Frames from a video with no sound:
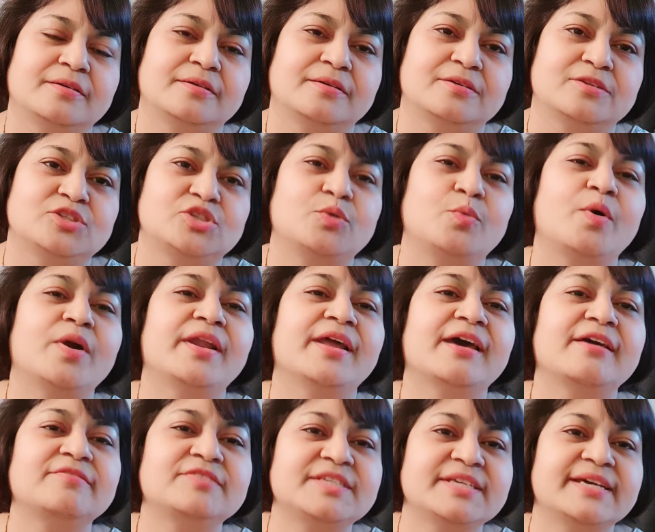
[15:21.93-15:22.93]
So, what I
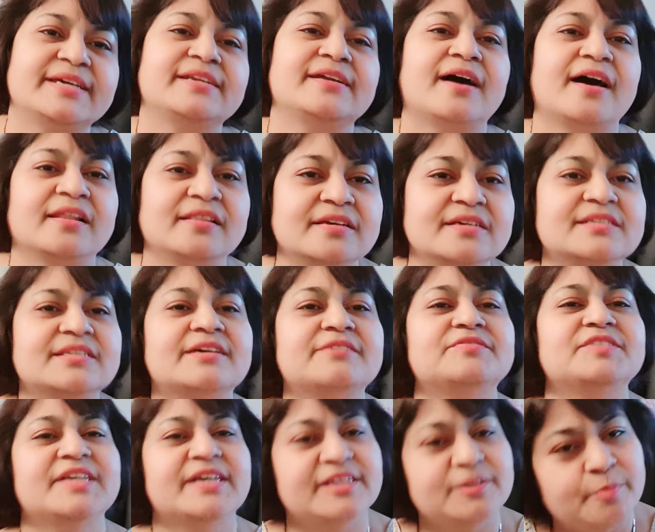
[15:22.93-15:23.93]
have said, others have
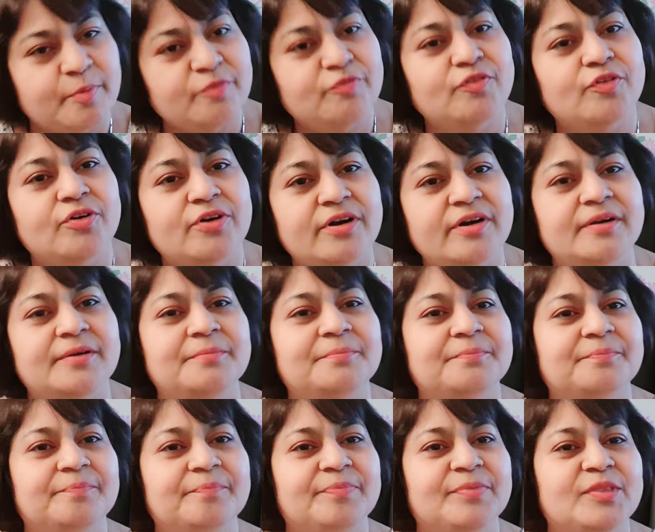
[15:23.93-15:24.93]
said before,
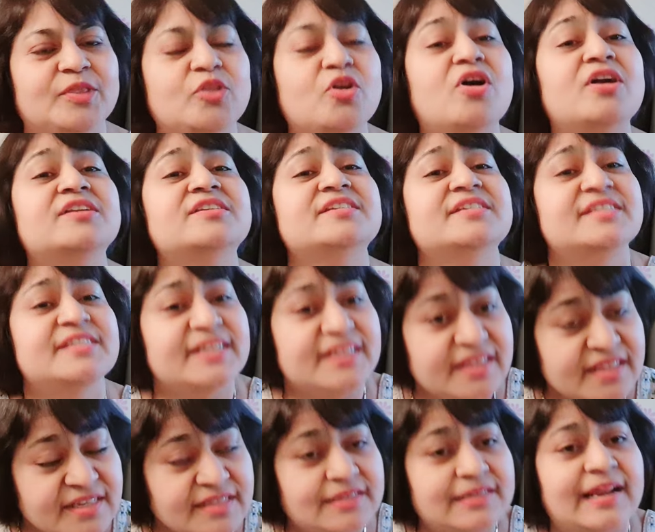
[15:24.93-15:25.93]
not just in
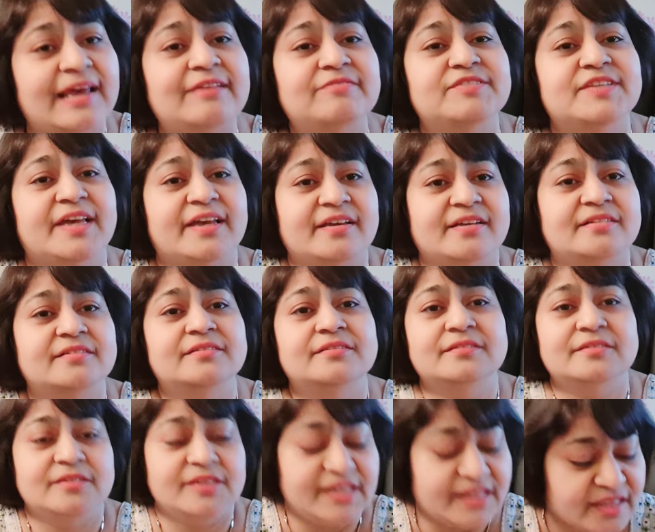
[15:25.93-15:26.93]
this life cycle,
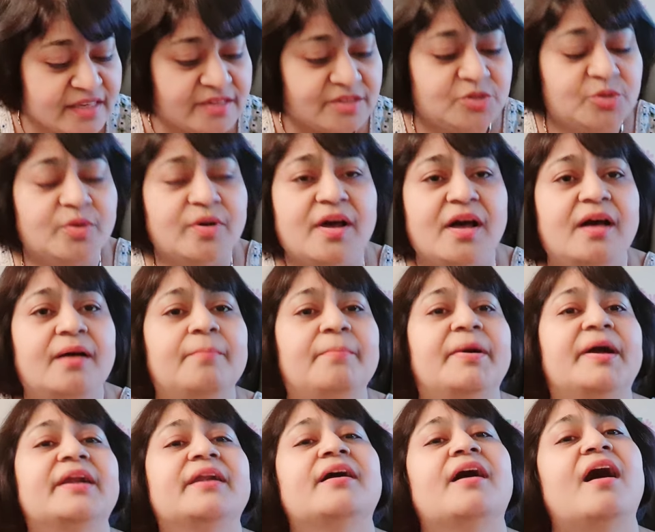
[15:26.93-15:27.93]
in this yuga,
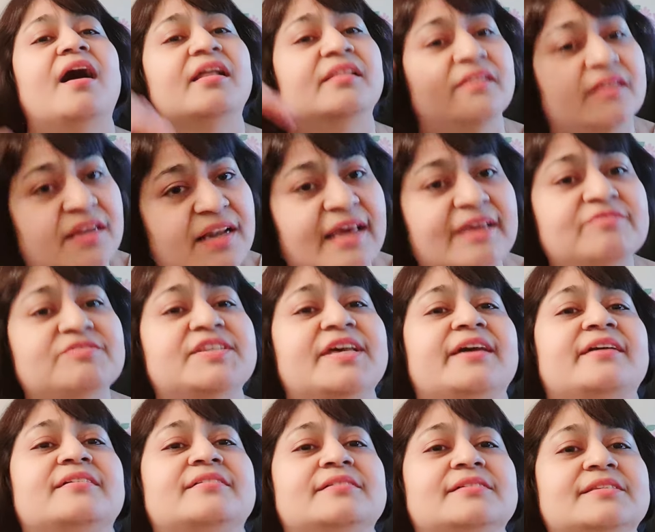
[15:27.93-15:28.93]
but other life
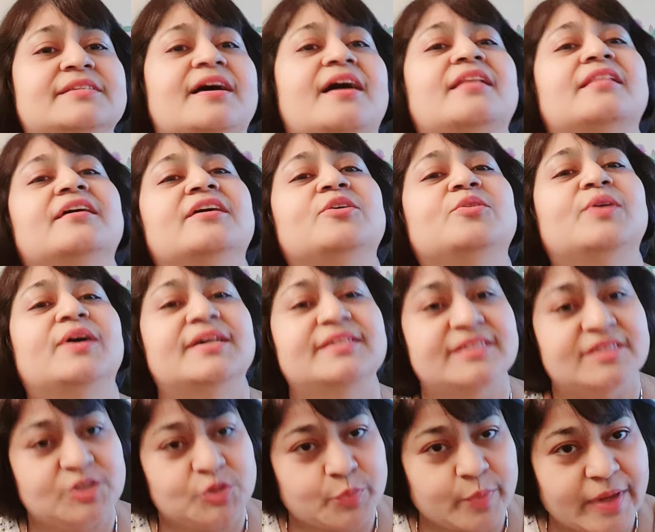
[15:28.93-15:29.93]
cycles, other yugas
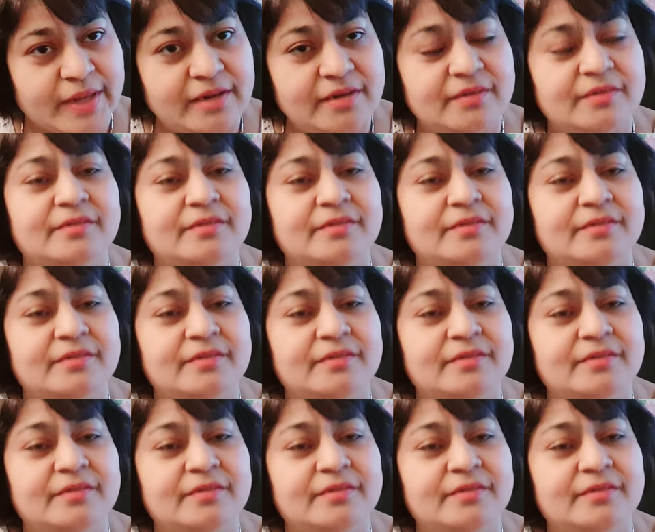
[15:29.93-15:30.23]
as well.